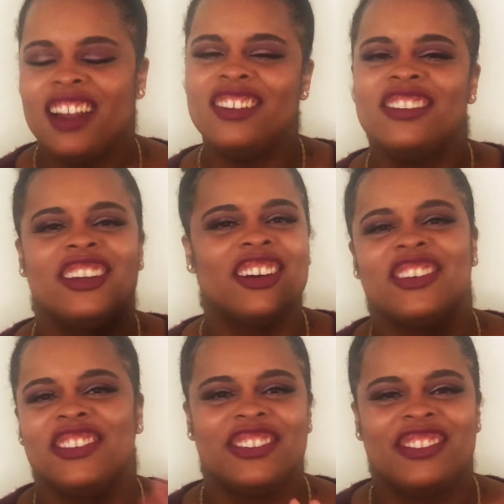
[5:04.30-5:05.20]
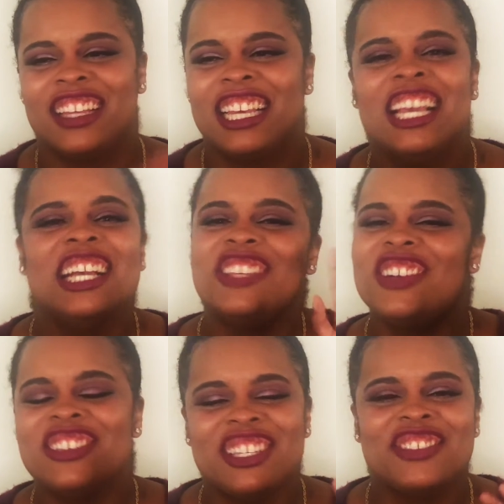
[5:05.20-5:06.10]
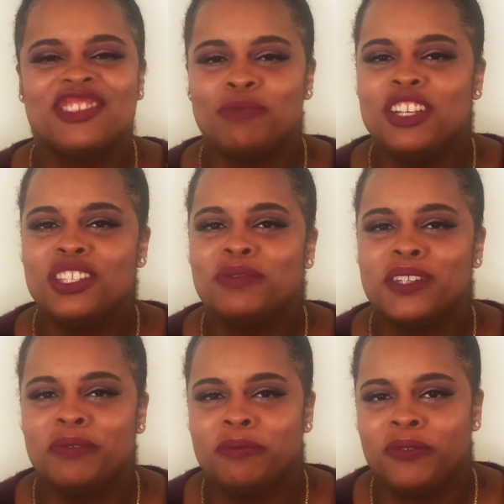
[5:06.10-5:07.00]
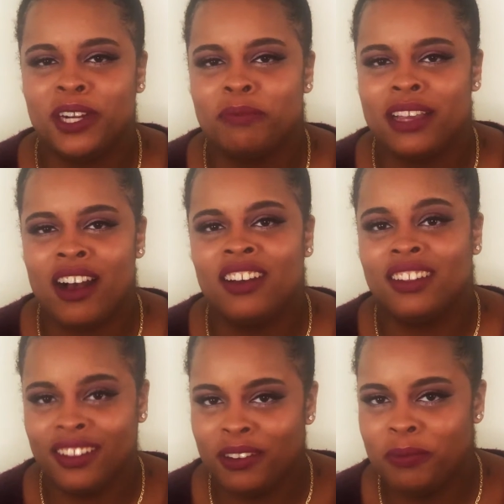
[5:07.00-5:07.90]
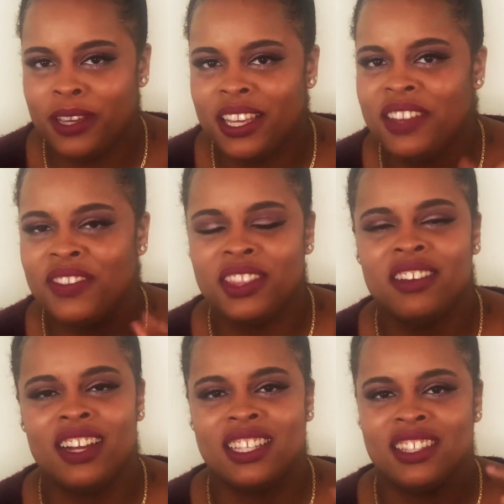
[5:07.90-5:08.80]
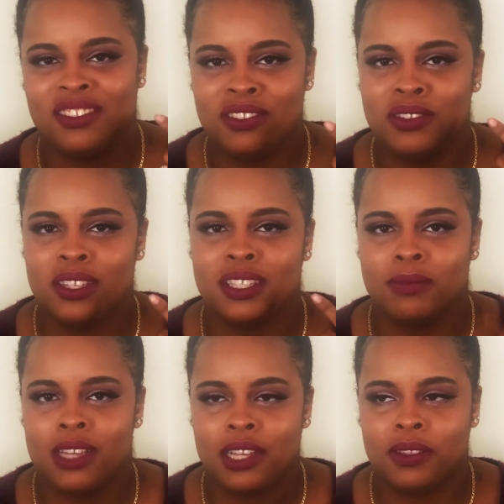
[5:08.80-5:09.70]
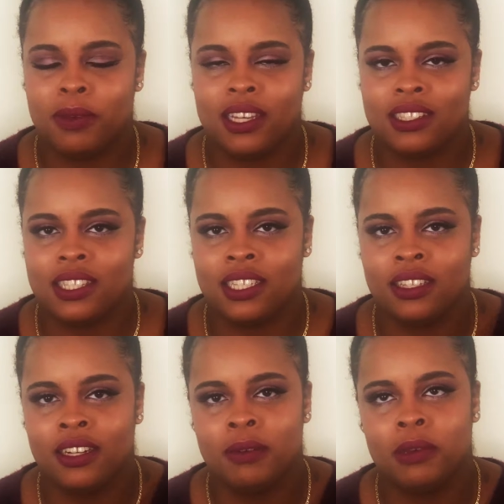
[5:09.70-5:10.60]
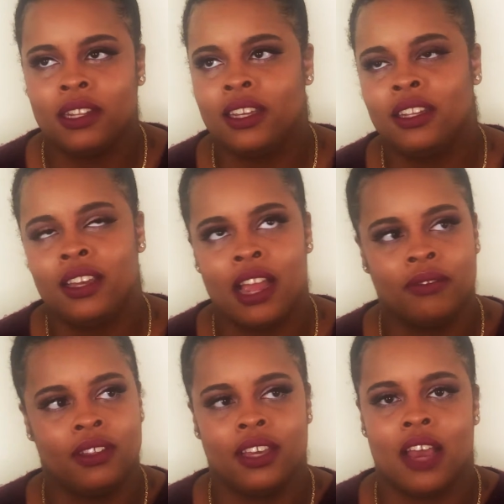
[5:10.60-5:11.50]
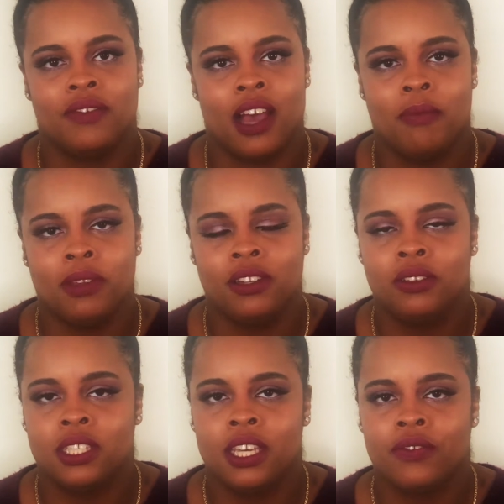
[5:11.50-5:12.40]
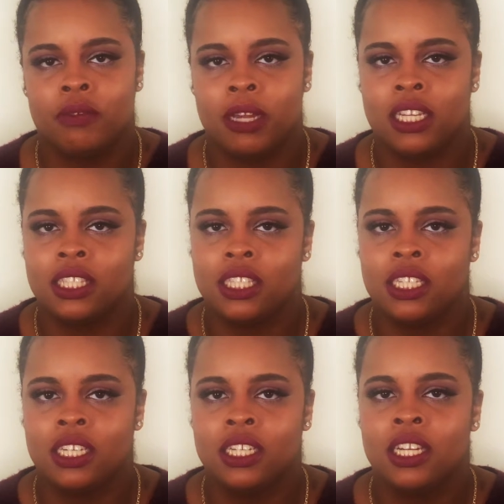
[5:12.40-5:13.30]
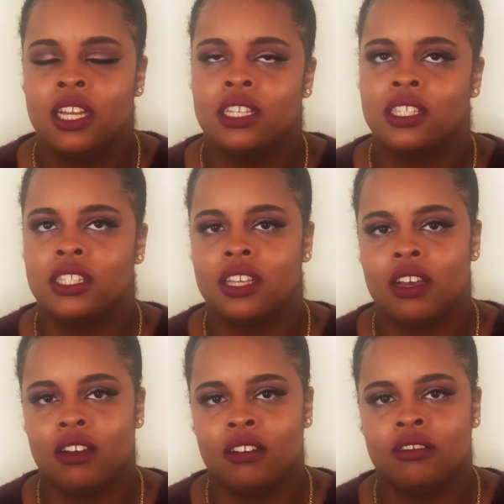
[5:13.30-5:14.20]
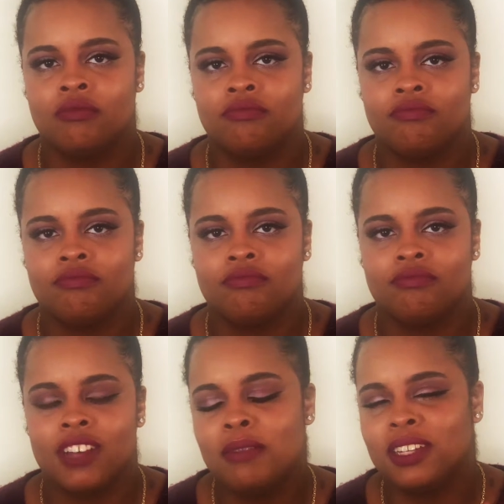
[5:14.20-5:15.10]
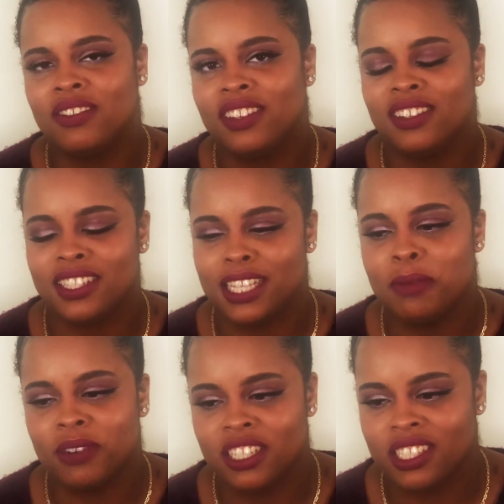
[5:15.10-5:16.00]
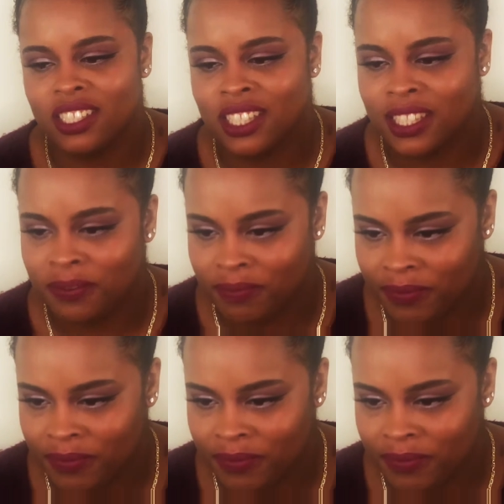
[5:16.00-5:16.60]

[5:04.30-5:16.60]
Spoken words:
I don't know. Sponges weird me out a little bit, even though I do use it sometimes with my concealer. But lately I really have not been using it for my concealer. So I'm definitely going to say brushes.